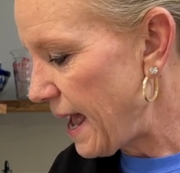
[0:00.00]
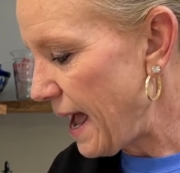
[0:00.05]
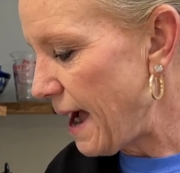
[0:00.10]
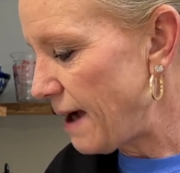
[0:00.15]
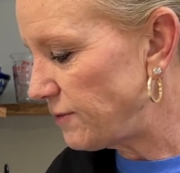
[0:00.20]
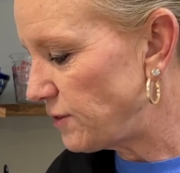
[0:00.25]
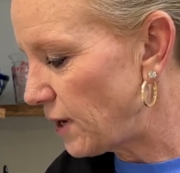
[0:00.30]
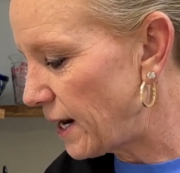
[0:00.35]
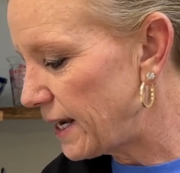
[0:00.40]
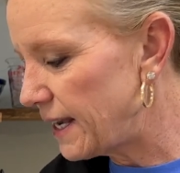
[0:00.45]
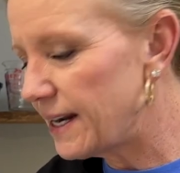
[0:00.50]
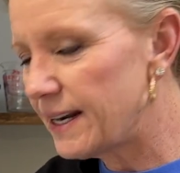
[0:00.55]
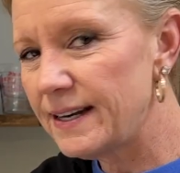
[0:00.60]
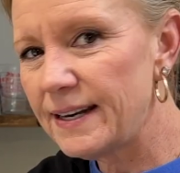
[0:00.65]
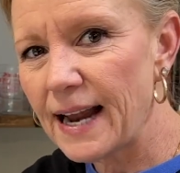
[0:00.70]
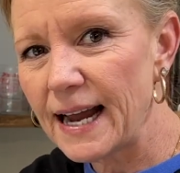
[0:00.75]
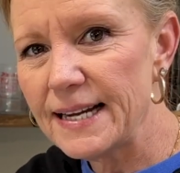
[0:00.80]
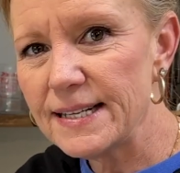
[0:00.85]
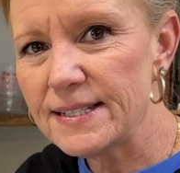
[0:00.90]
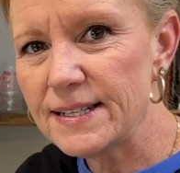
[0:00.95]
After I get it
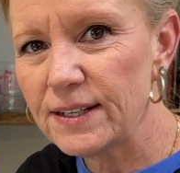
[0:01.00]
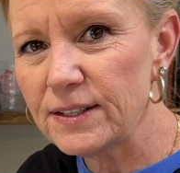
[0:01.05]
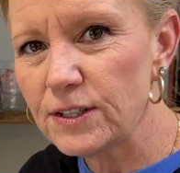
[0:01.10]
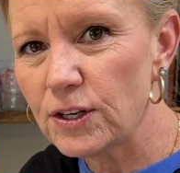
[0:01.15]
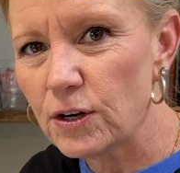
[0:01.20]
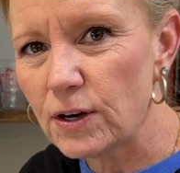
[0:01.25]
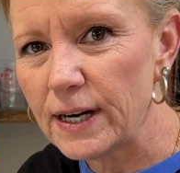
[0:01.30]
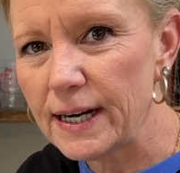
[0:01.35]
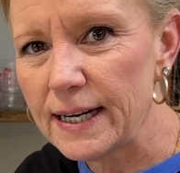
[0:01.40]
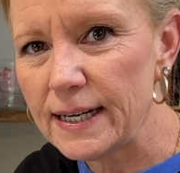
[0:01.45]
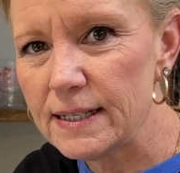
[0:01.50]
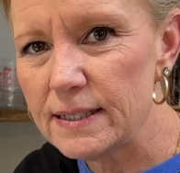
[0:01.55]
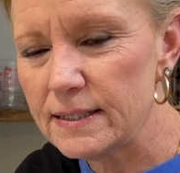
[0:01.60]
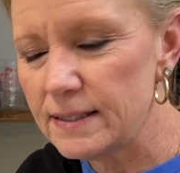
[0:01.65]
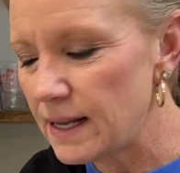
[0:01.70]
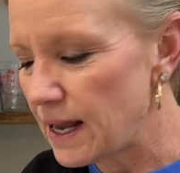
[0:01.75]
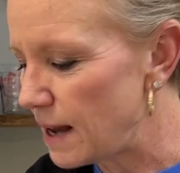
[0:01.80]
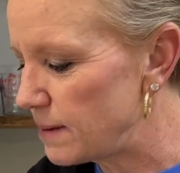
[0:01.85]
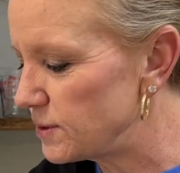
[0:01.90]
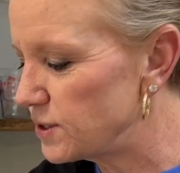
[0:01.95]
nice and
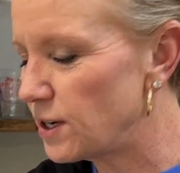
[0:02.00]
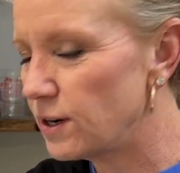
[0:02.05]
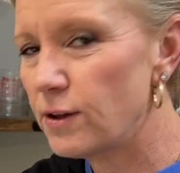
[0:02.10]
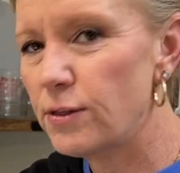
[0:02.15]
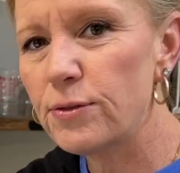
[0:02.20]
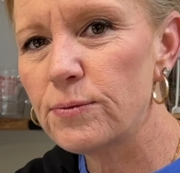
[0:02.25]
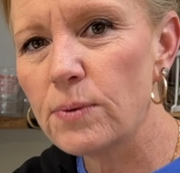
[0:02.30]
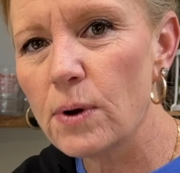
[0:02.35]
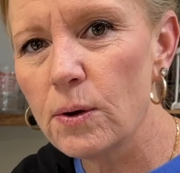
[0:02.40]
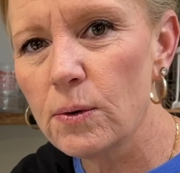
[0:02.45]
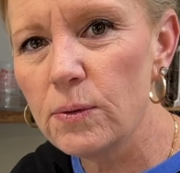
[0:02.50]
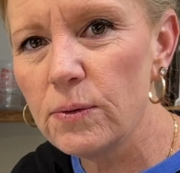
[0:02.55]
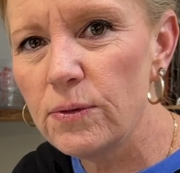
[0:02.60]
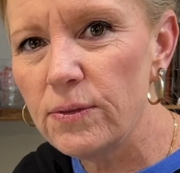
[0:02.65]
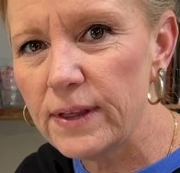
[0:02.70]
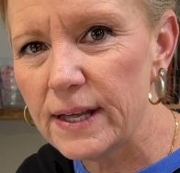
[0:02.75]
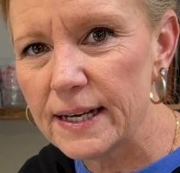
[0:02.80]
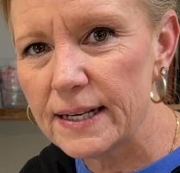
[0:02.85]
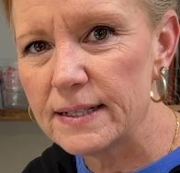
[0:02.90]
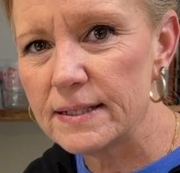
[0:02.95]
greased, I'm just going to throw
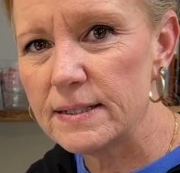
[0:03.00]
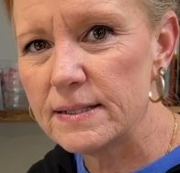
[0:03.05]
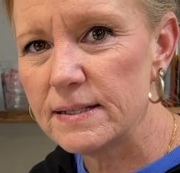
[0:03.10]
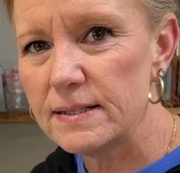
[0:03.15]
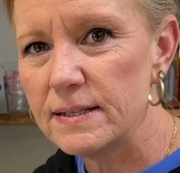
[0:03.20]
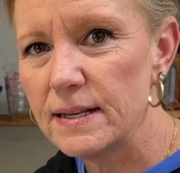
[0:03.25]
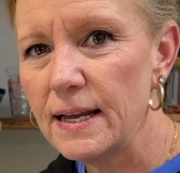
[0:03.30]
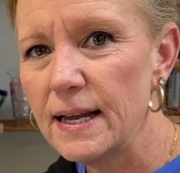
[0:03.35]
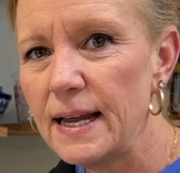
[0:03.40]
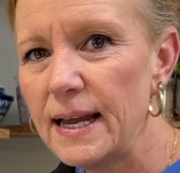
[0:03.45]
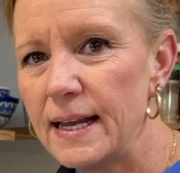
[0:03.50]
this